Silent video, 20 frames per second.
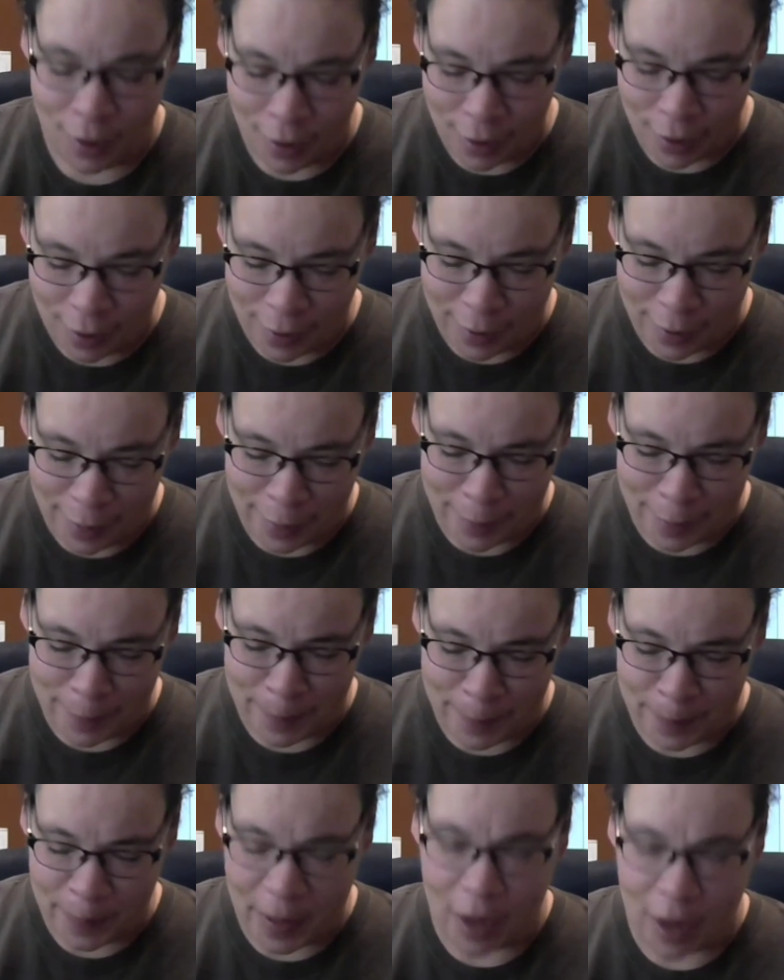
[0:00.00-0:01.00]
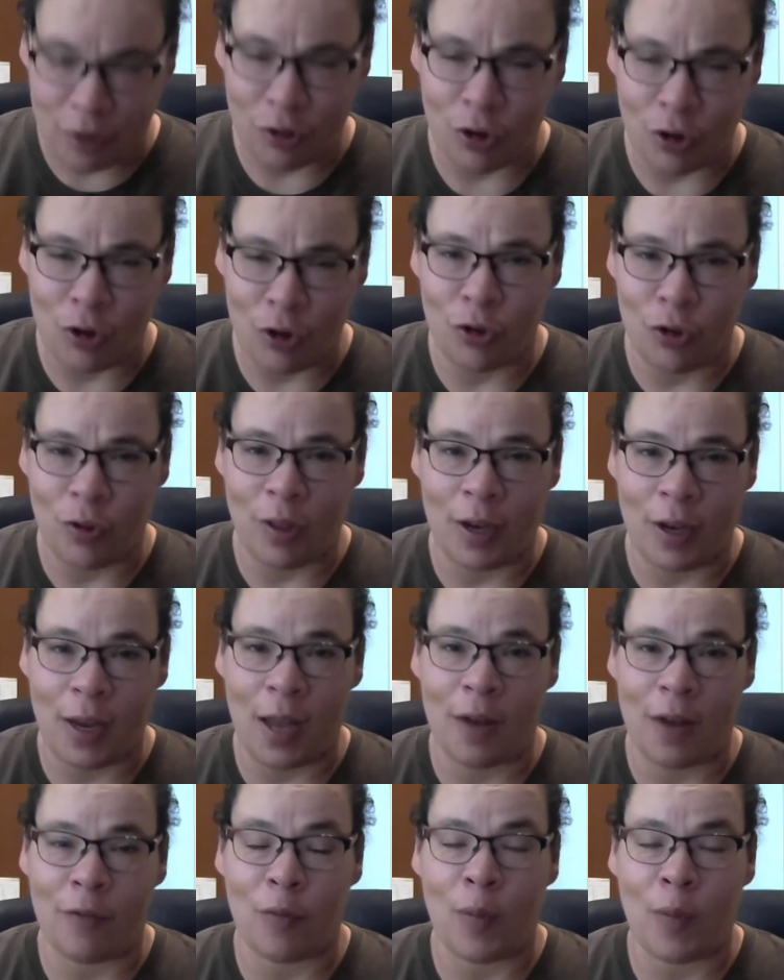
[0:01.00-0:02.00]
I showed you the
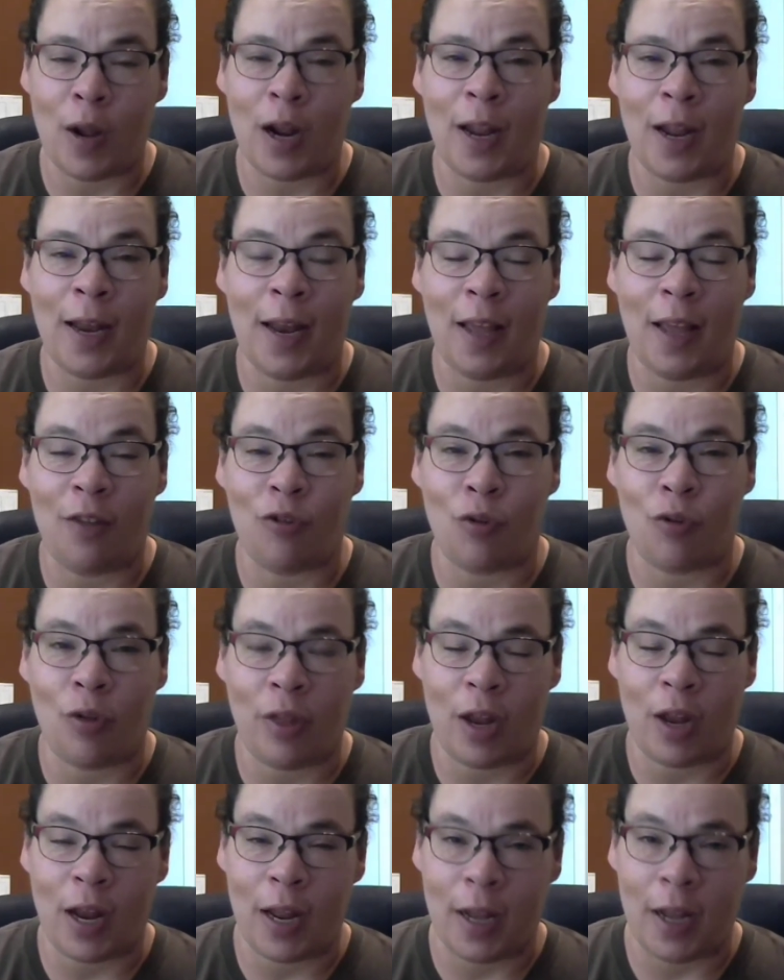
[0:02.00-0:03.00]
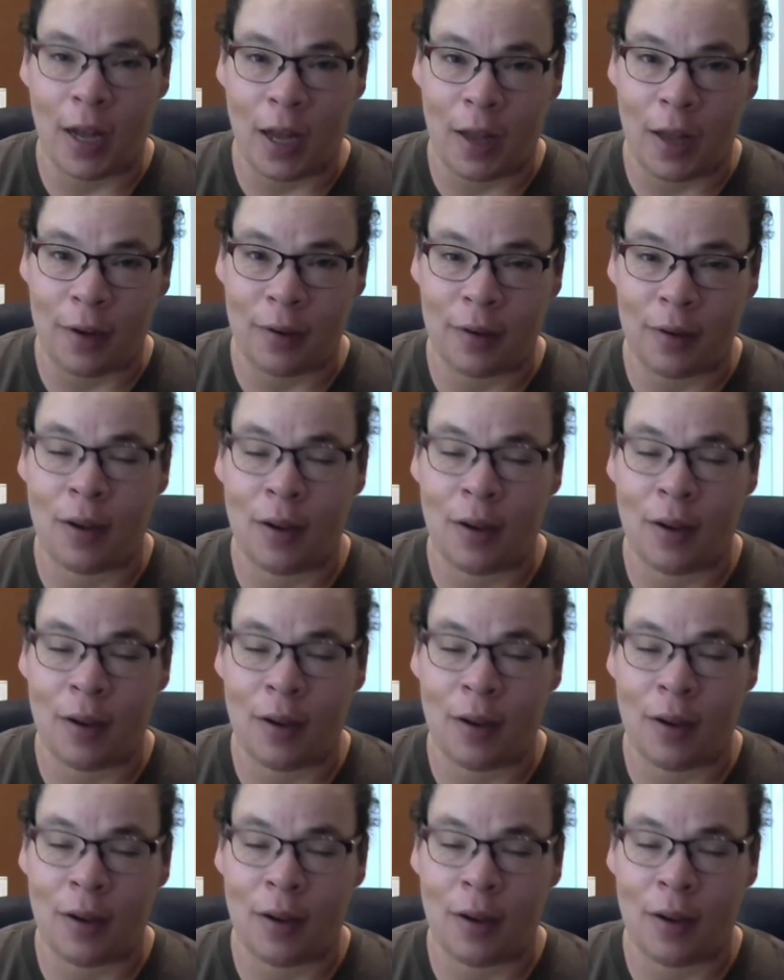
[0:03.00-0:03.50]
Native American angel that I got.